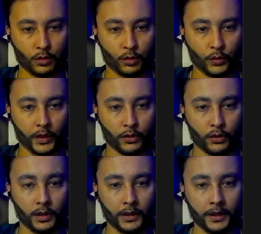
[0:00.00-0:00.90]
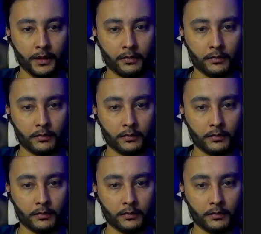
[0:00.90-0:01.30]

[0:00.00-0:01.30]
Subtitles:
Where to learn it?